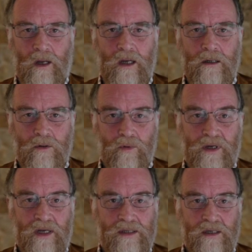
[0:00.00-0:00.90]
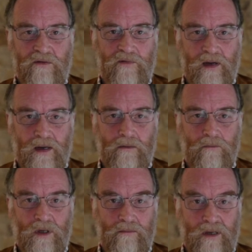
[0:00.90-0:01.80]
Here you would need to define
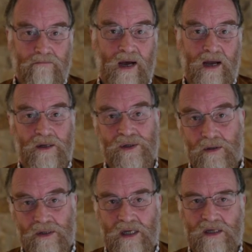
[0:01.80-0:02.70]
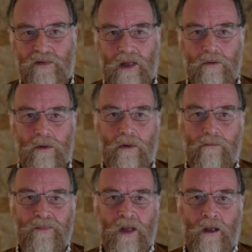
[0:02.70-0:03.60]
what you mean by successful
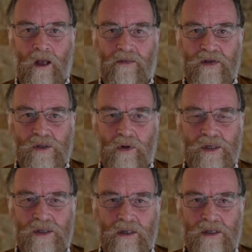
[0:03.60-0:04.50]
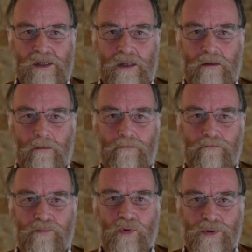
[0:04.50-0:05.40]
outcome, and this question has a
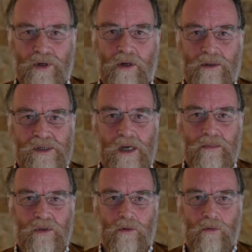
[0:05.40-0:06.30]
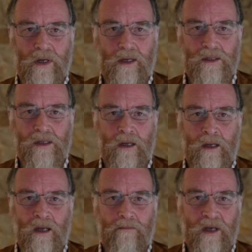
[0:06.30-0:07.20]
broader conceptual range.
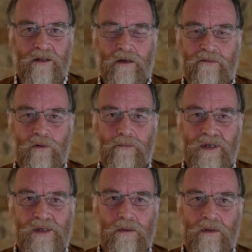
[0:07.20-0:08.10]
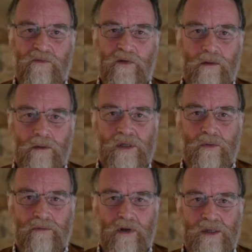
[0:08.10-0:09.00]
It may therefore be too difficult
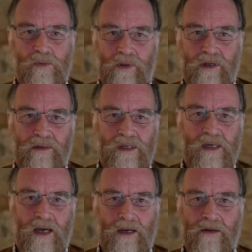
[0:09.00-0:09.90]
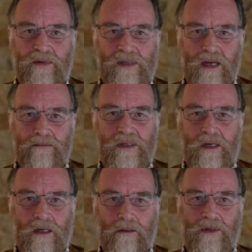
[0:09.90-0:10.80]
to address within this kind of
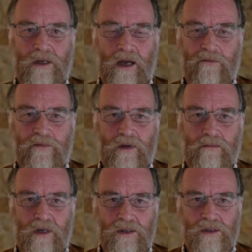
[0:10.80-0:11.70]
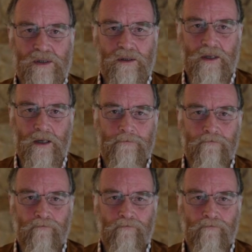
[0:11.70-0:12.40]
timescale that you have for your major study.